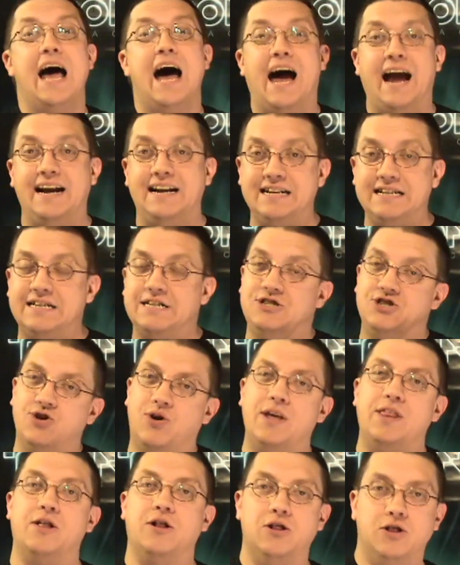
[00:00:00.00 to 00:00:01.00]
I did
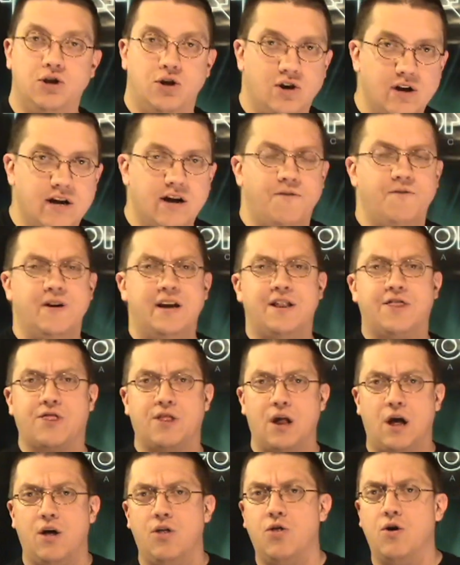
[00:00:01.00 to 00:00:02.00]
enjoy the look of
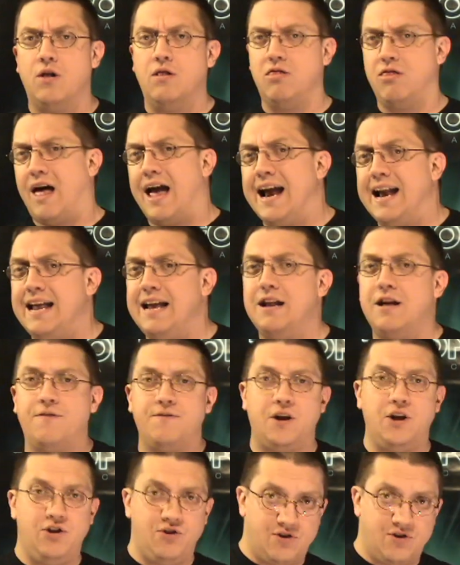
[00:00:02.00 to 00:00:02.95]
it, uh, the lighting of it.